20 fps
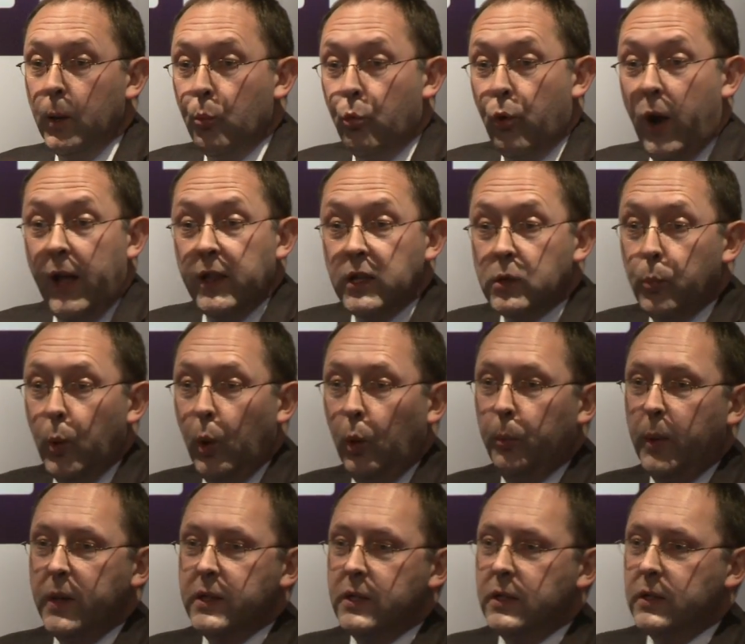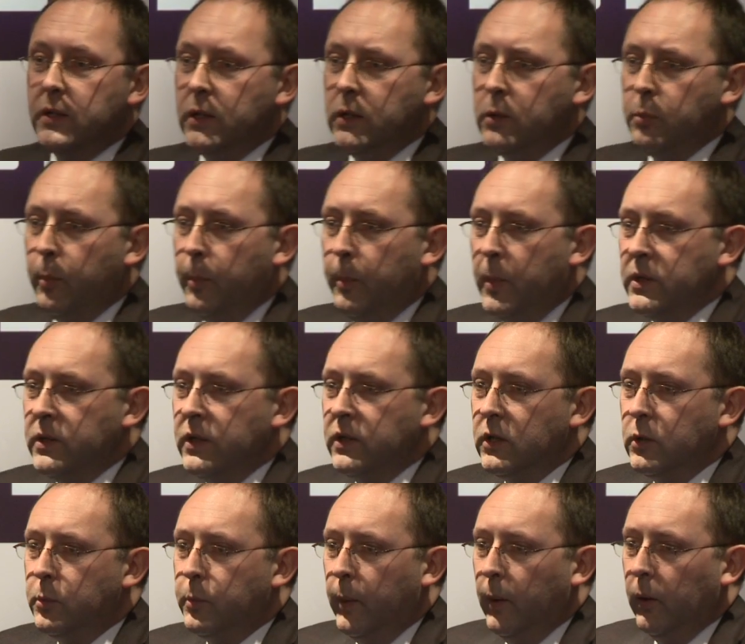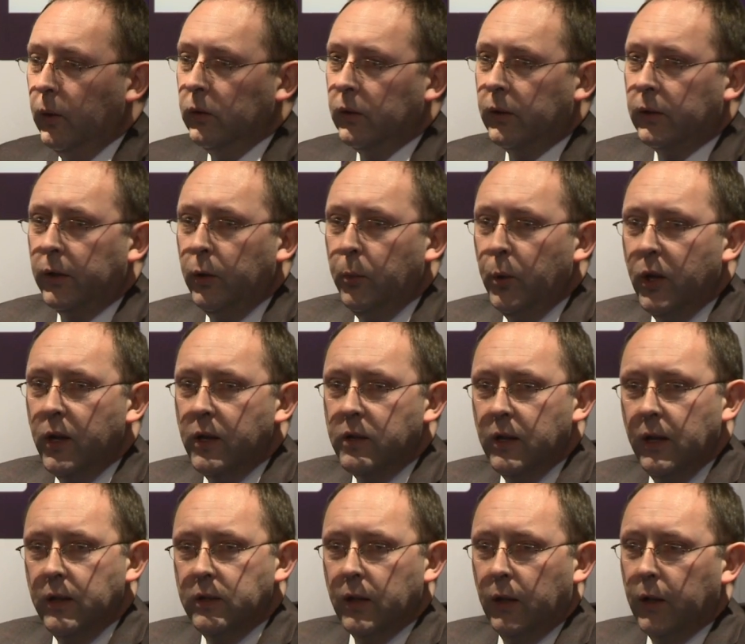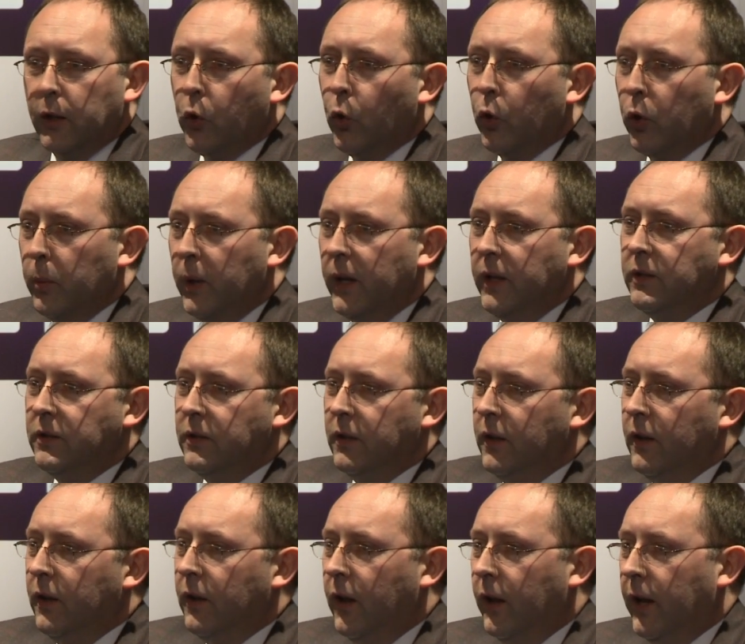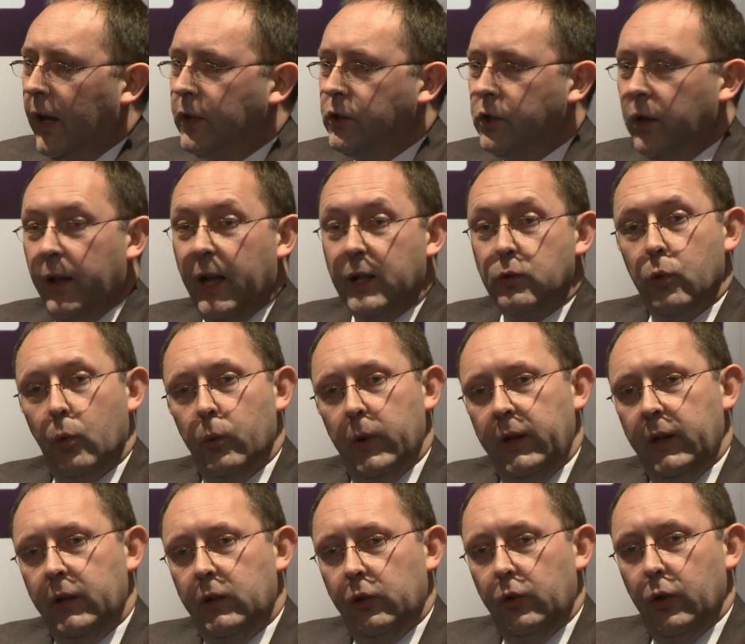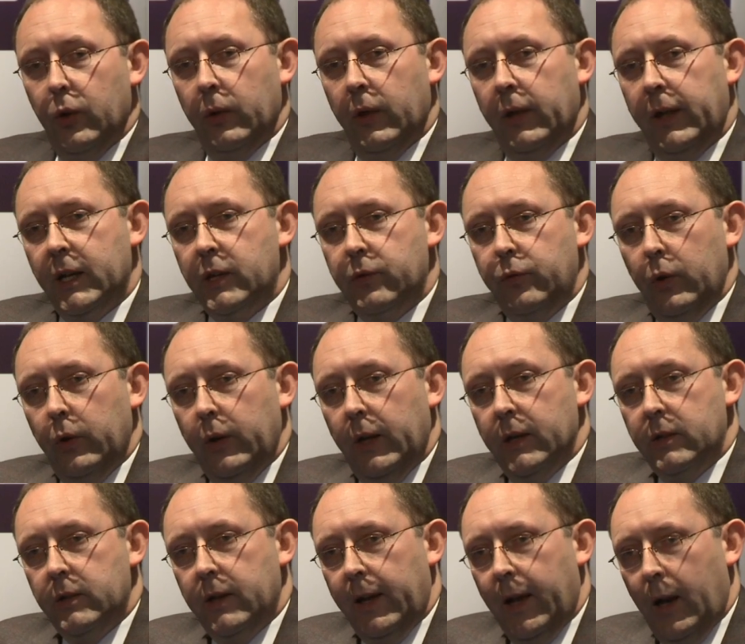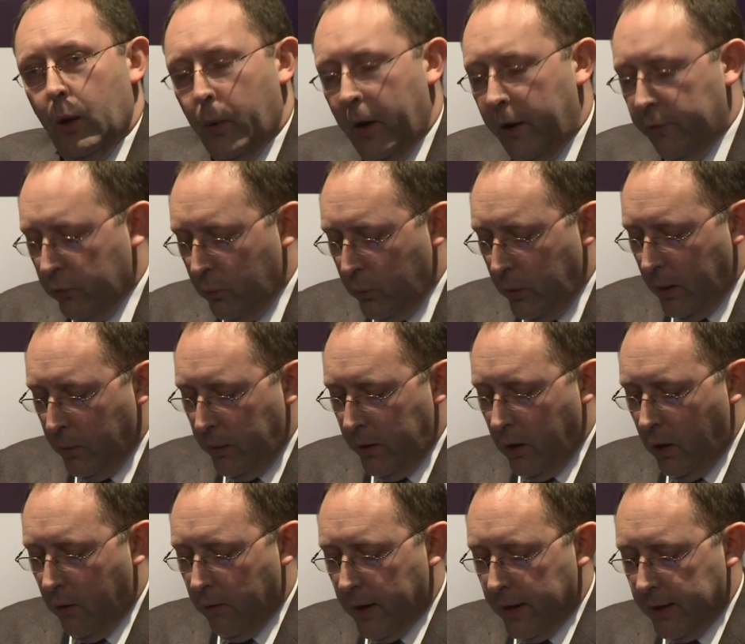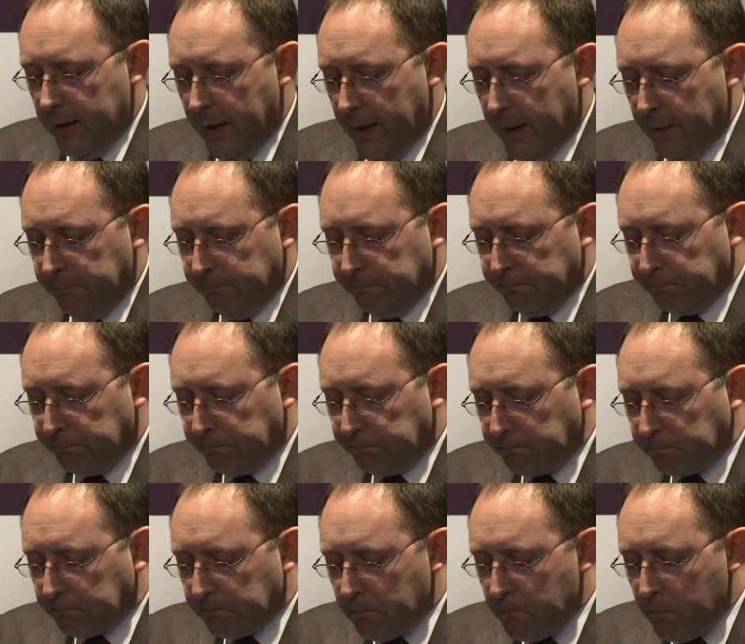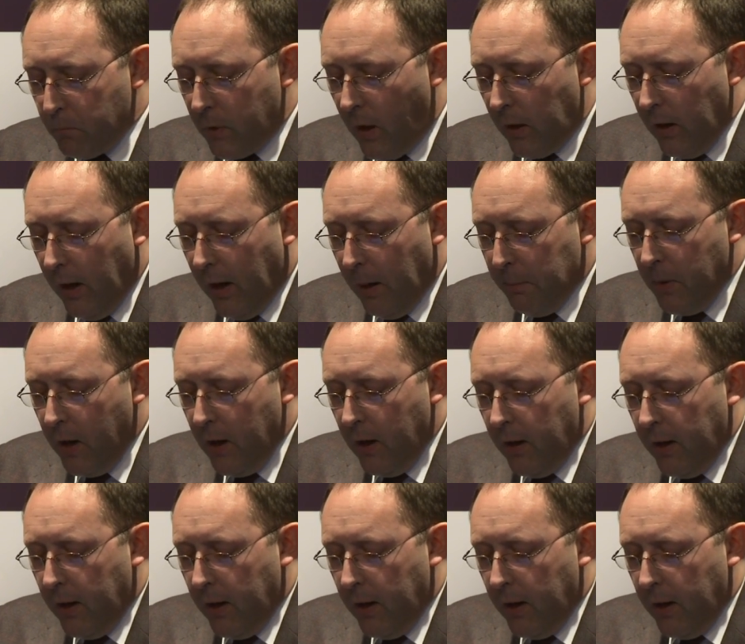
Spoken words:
Brands build businesses, businesses build communities and economies, and actually that's what we need to do in the next few years to get away from where we are right now.